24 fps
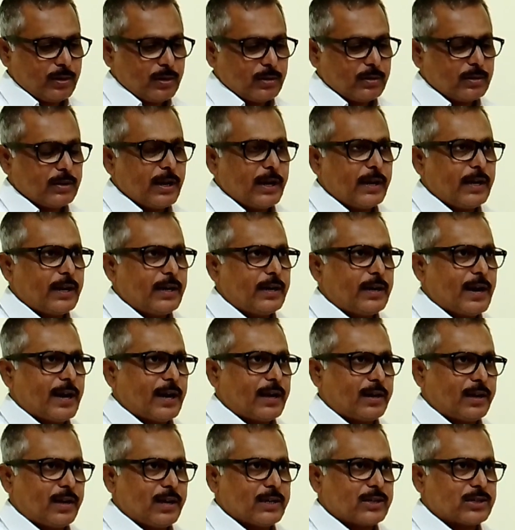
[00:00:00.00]
then in
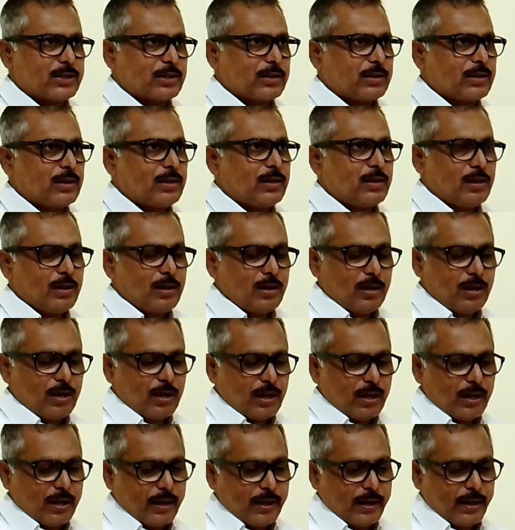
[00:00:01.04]
that case
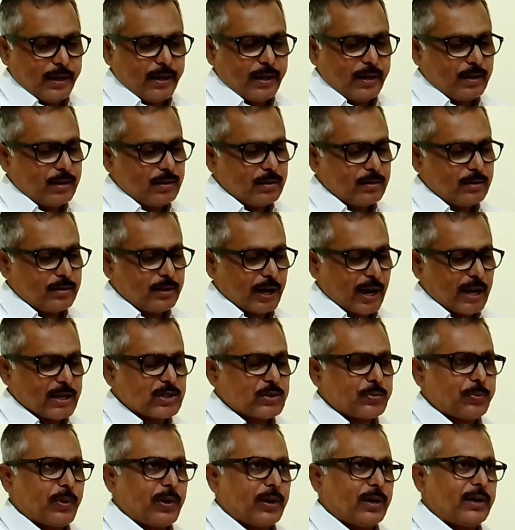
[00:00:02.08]
he
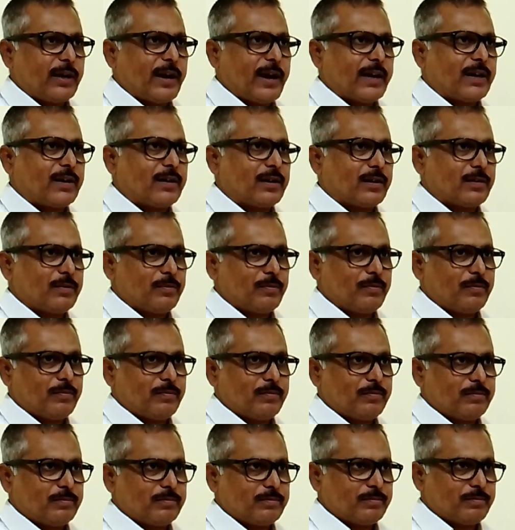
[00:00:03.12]
transferred that
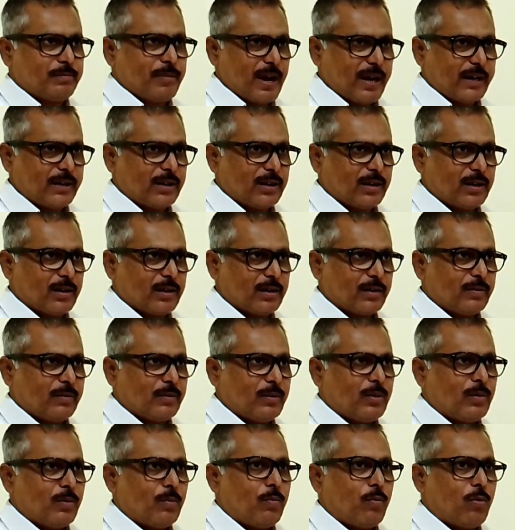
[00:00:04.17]
matter
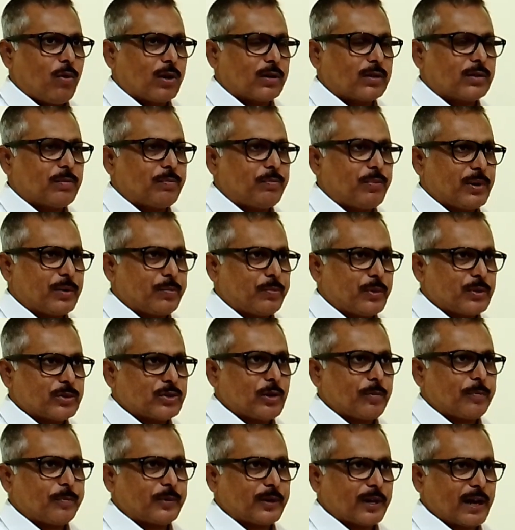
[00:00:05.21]
for the purpose
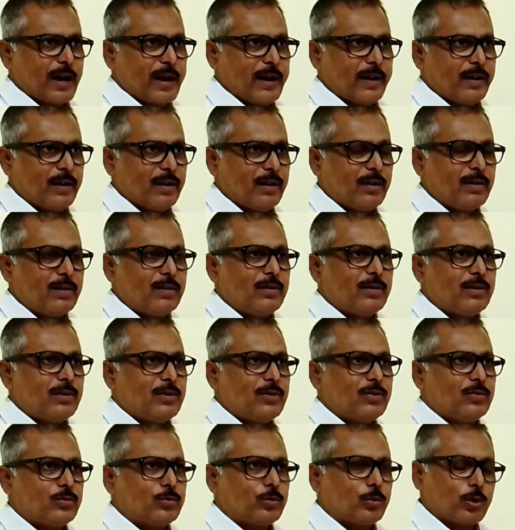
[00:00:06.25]
of trial
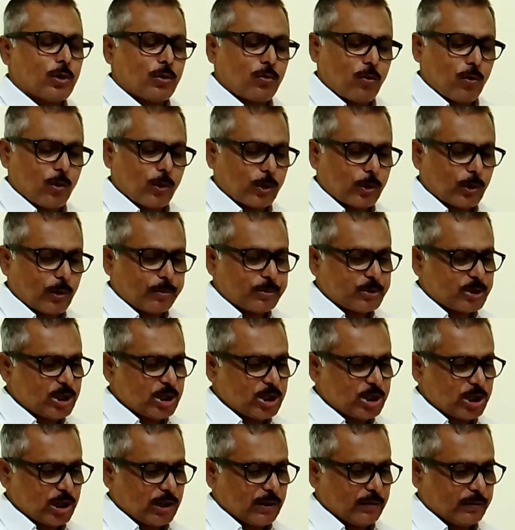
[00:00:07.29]
to the court of
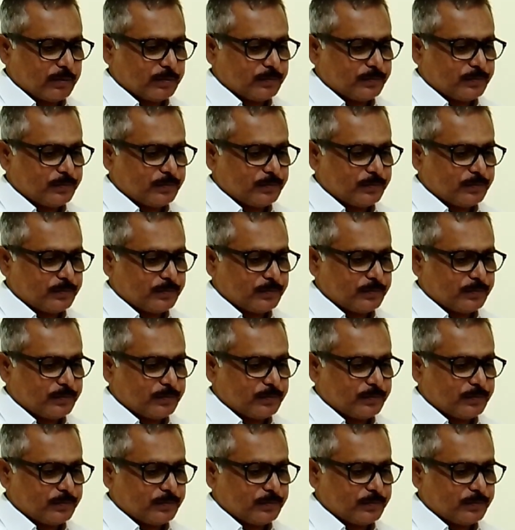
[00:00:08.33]
session.